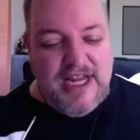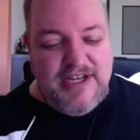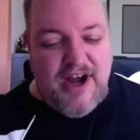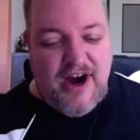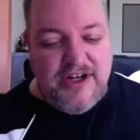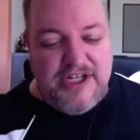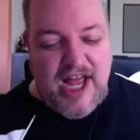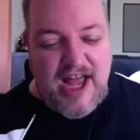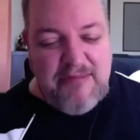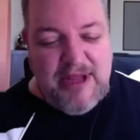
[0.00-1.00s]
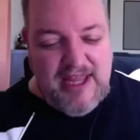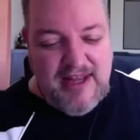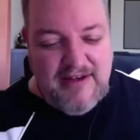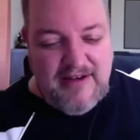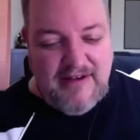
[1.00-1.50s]
guitar shop
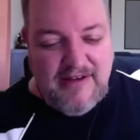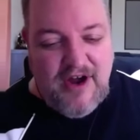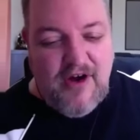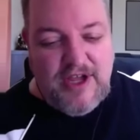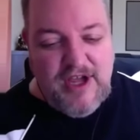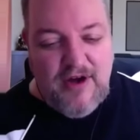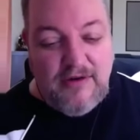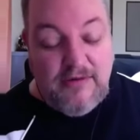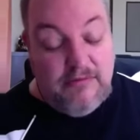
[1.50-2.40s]
in Tokyo.